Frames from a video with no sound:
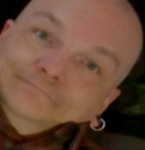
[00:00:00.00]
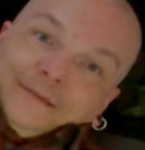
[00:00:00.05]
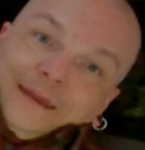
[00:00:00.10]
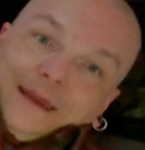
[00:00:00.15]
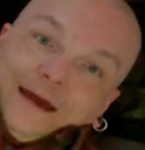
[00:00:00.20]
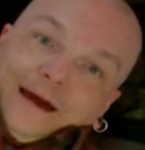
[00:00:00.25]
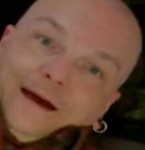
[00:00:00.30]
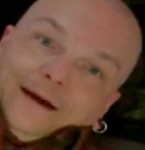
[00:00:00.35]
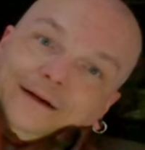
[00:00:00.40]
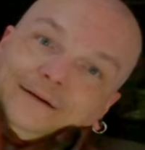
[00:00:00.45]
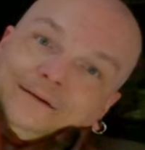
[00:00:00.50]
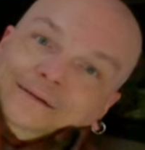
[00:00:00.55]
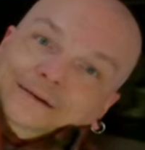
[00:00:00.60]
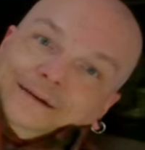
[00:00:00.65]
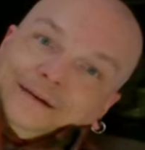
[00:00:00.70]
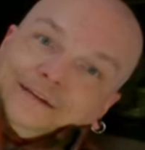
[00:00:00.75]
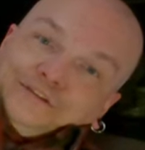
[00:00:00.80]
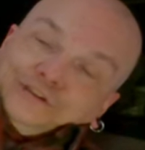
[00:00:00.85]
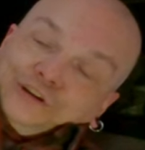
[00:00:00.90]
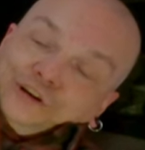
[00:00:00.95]
yeah,
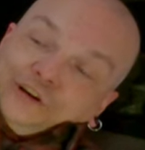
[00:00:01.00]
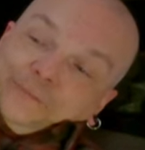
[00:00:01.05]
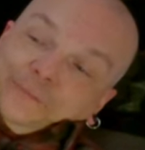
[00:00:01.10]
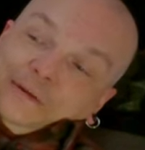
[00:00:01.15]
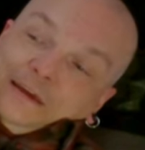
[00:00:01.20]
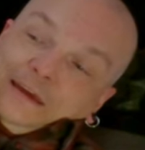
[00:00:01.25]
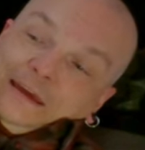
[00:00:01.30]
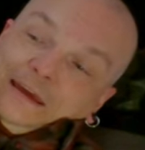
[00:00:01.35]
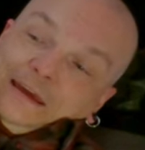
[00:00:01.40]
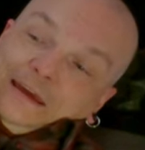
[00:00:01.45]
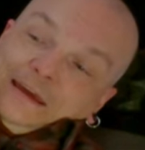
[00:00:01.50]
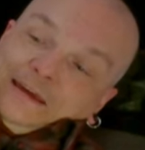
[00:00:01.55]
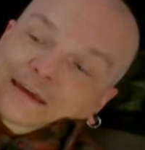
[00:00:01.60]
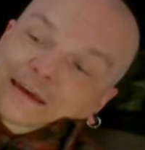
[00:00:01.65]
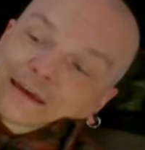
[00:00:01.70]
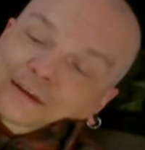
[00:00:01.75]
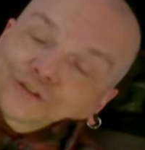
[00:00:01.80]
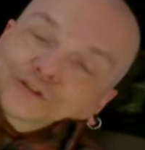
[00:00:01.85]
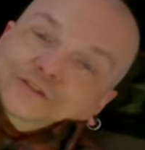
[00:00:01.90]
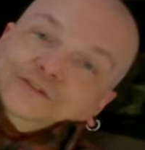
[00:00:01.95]
it's gonna be
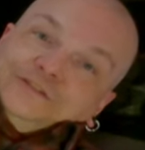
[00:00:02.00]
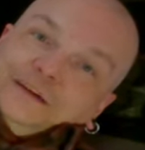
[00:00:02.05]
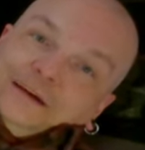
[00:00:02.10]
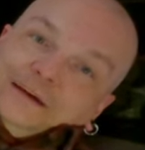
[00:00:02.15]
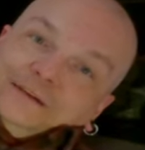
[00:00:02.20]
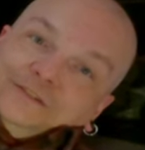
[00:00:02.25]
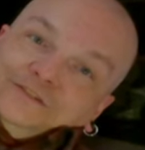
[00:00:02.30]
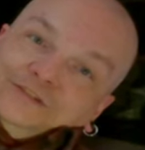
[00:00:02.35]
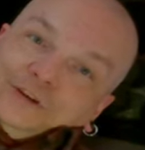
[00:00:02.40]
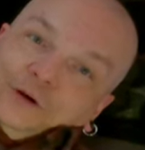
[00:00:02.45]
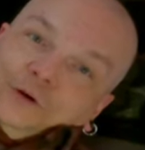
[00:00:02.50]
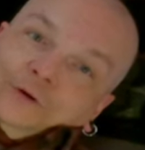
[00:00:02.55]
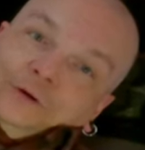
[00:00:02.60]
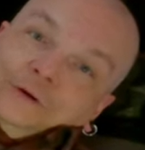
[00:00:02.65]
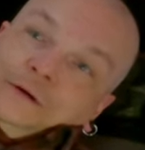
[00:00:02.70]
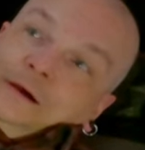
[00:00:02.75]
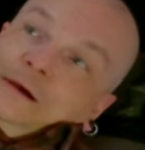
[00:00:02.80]
interesting. So